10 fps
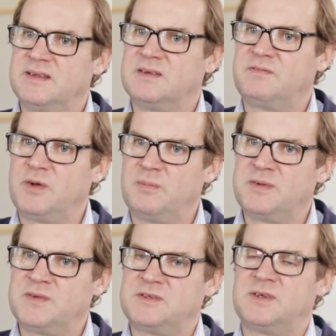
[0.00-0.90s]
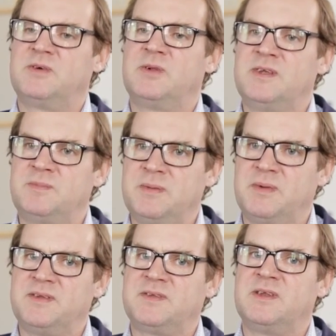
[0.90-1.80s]
the default position of all these
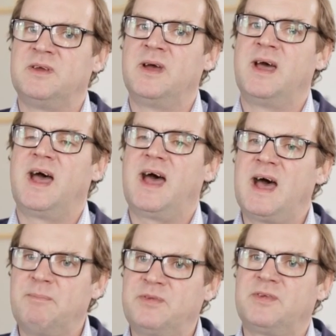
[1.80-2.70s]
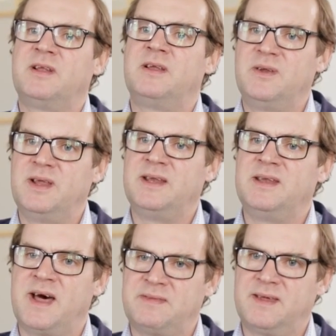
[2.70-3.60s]
people is to do absolutely
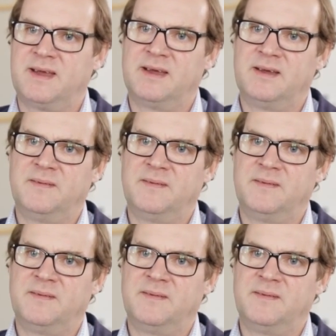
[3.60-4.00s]
nothing.